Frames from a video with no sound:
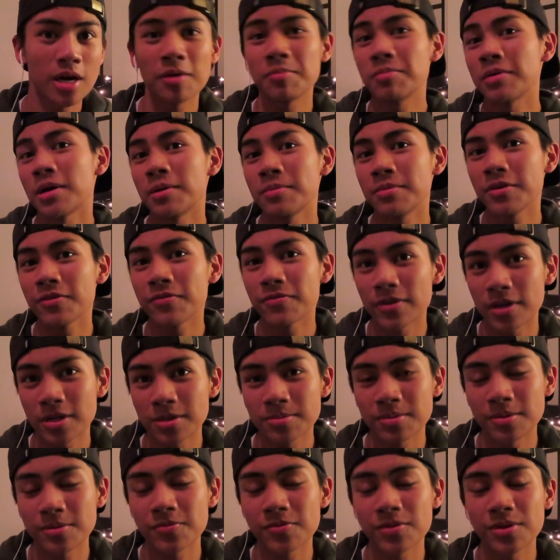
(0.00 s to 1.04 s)
upcoming
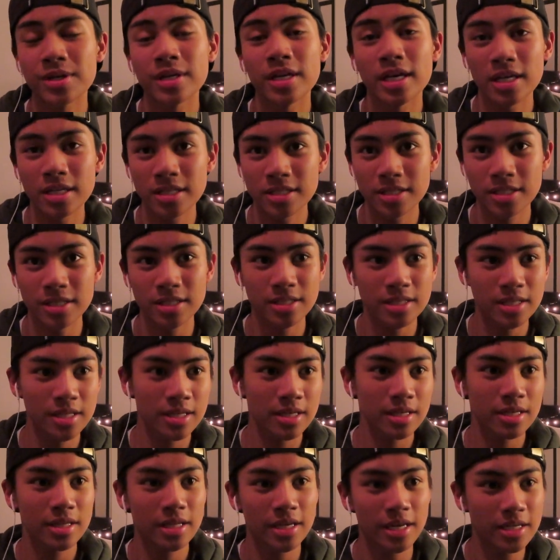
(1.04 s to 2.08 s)
freshmen for next year.
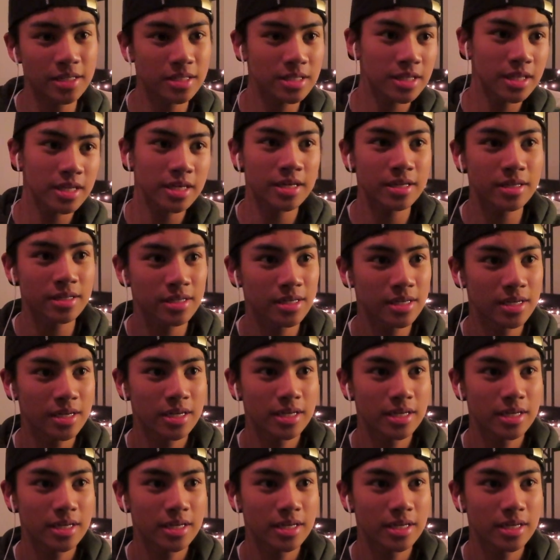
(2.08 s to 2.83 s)
They, they get to like